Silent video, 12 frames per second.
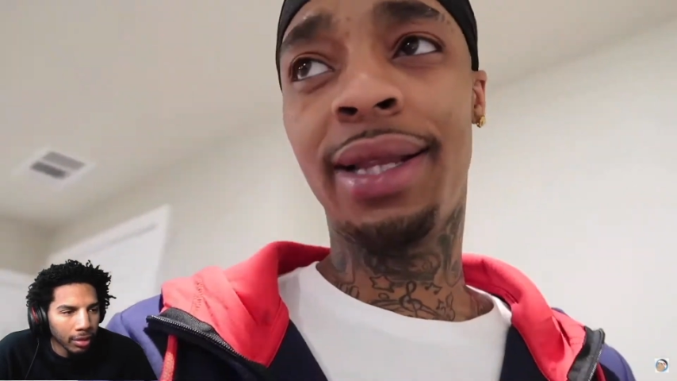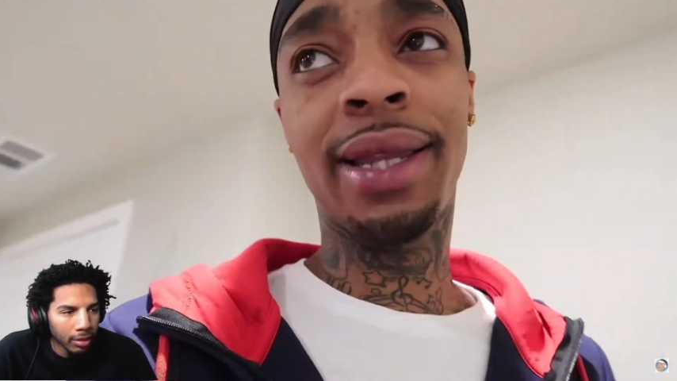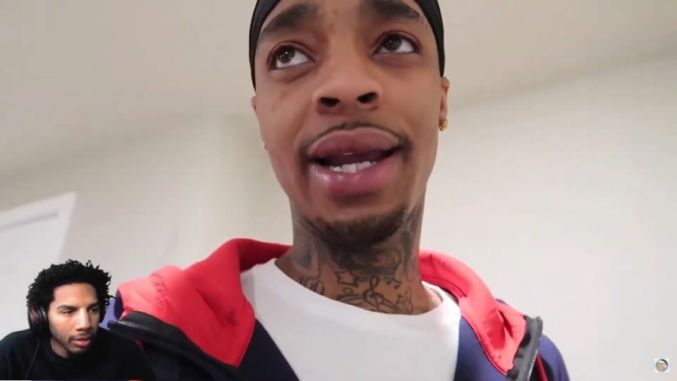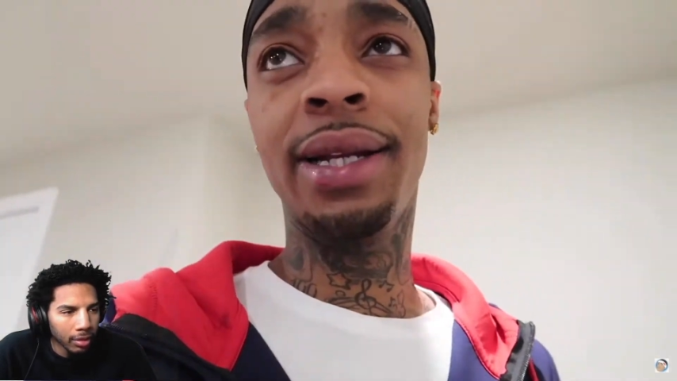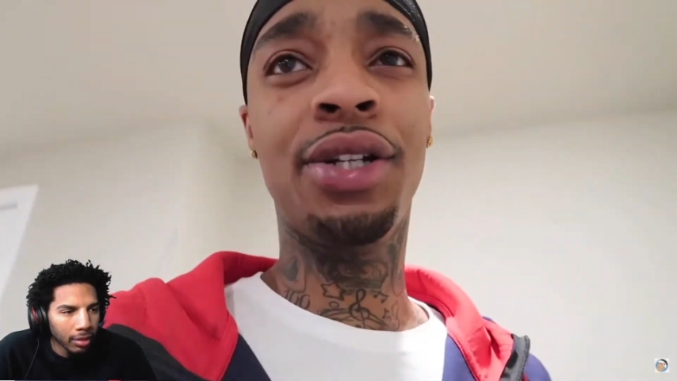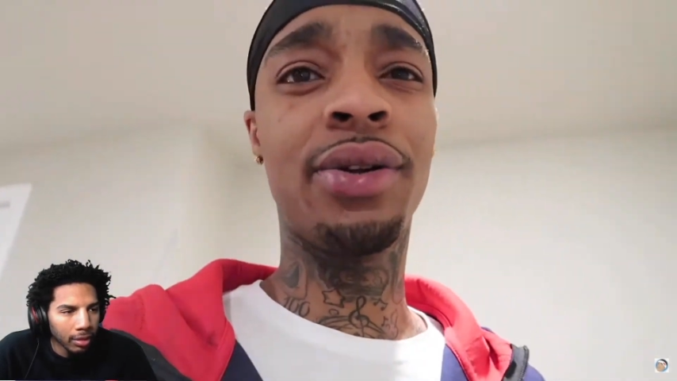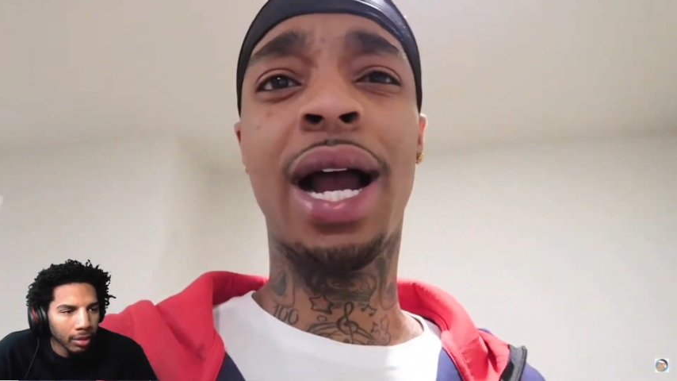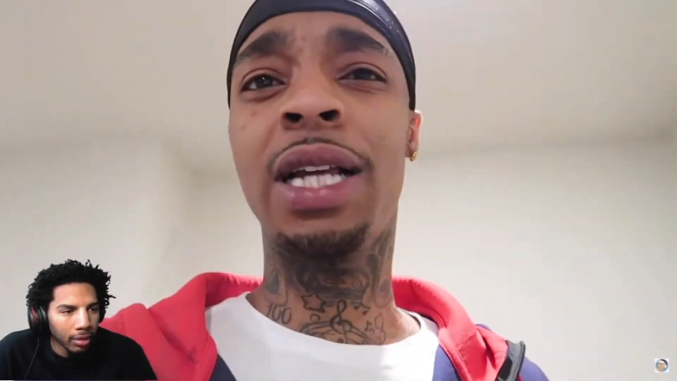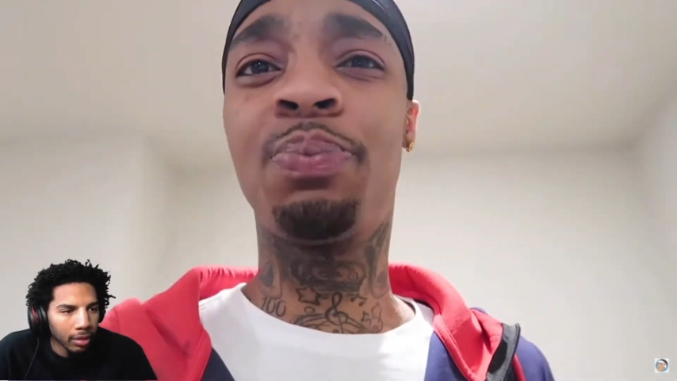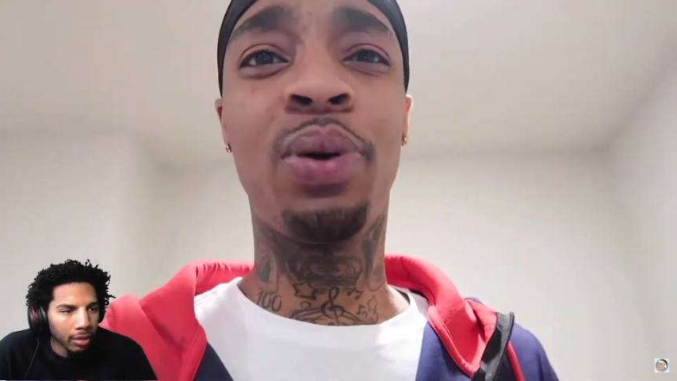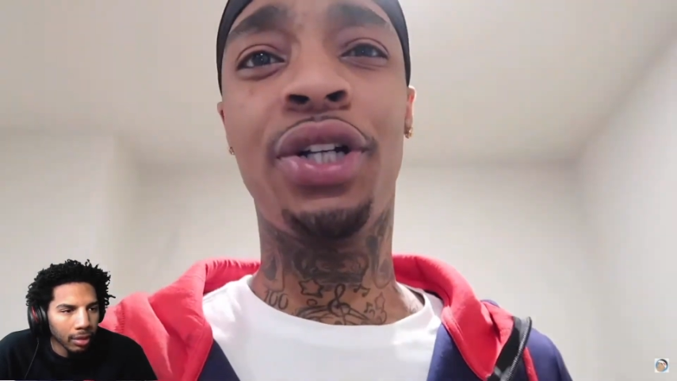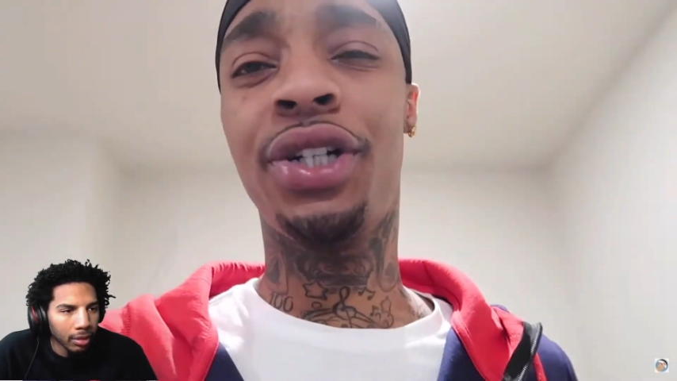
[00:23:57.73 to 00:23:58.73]
Speaker 1: anything? Did you
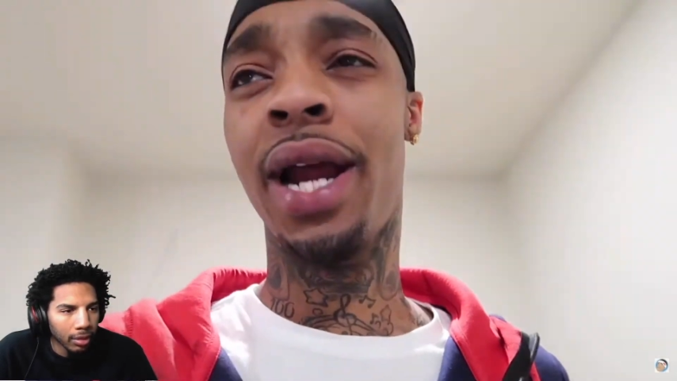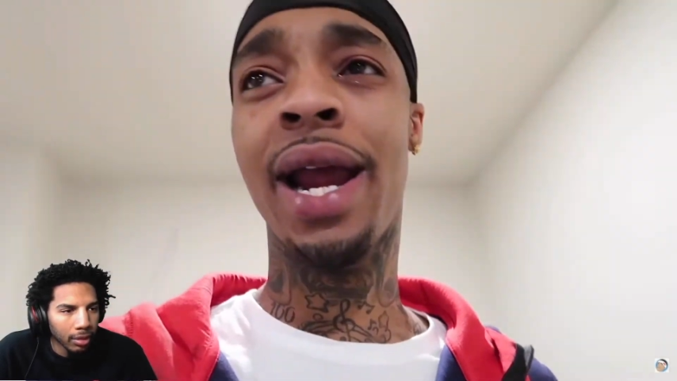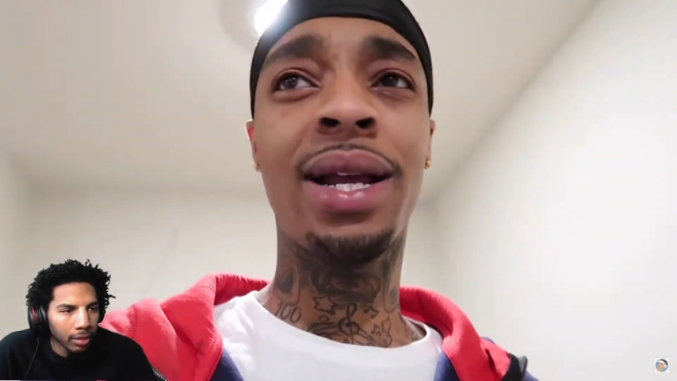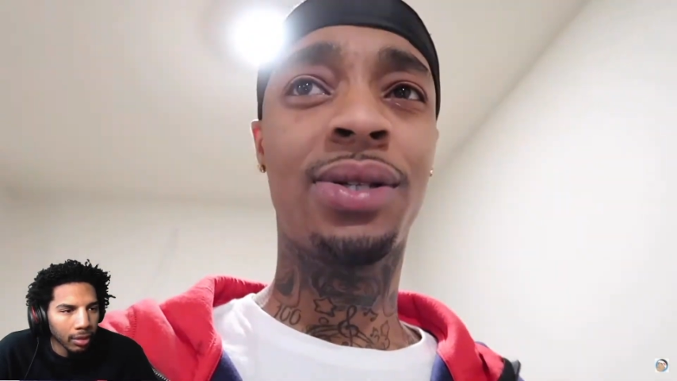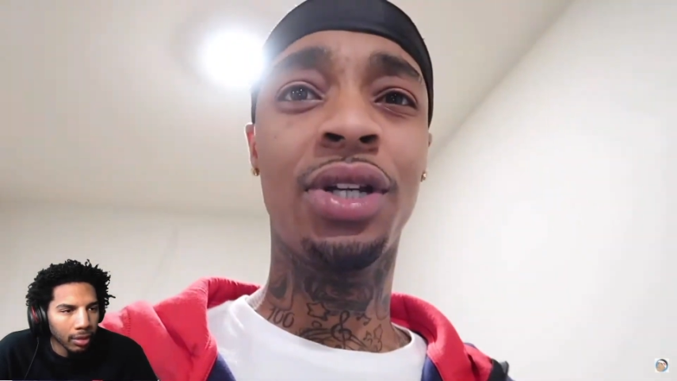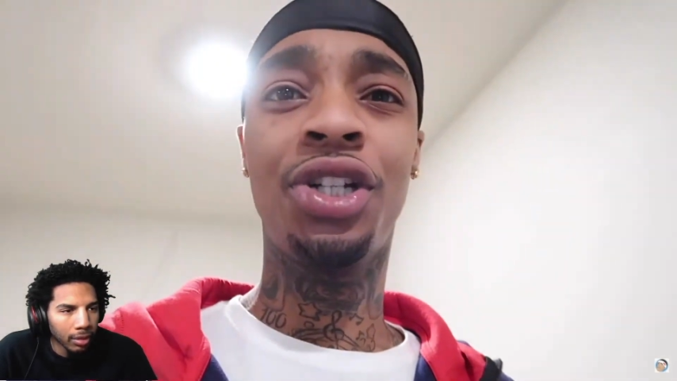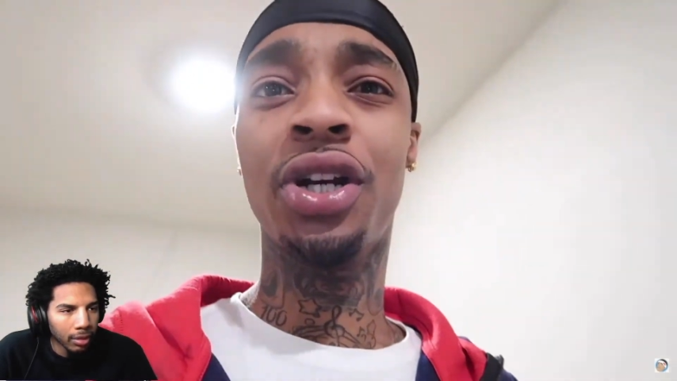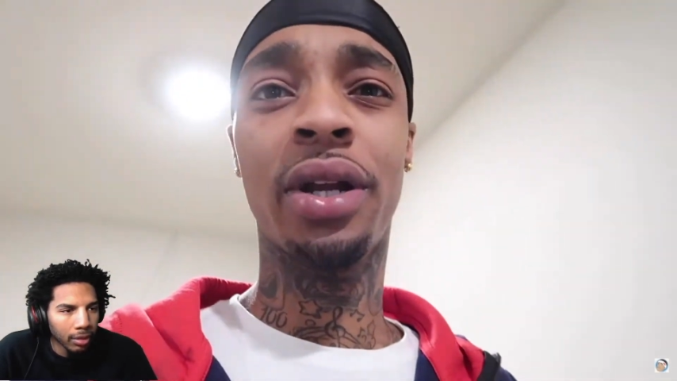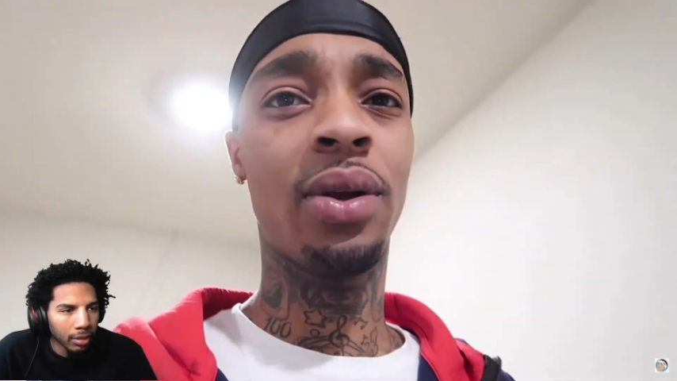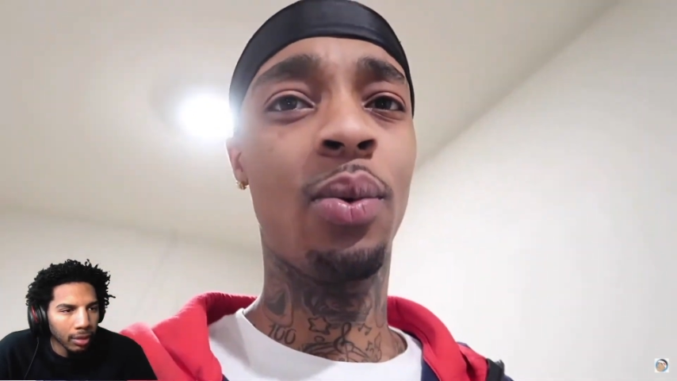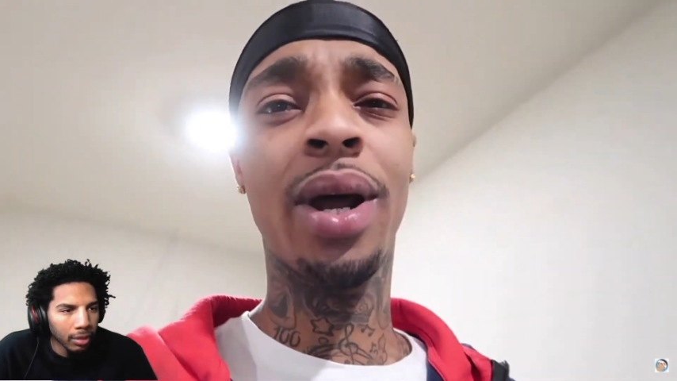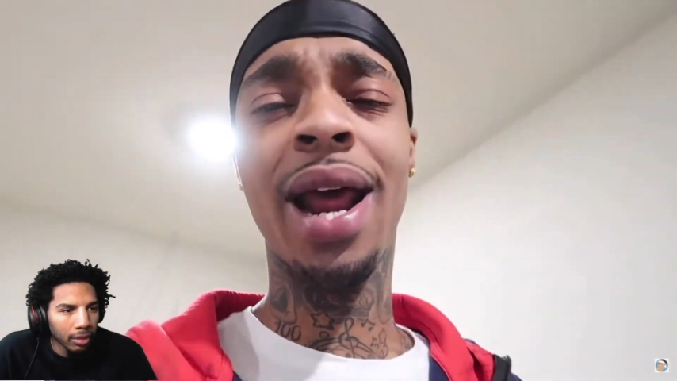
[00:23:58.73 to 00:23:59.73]
guys put your hands on each
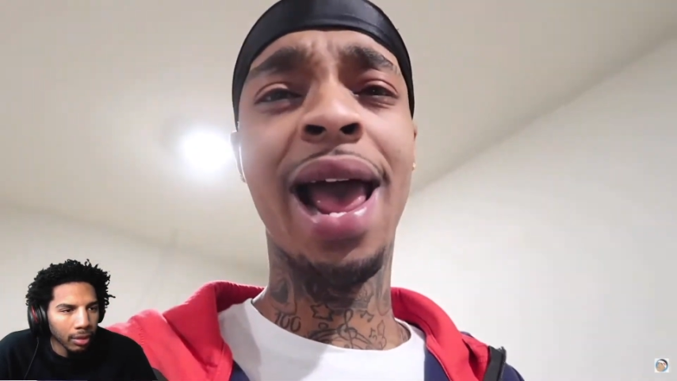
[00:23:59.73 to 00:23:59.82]
other? What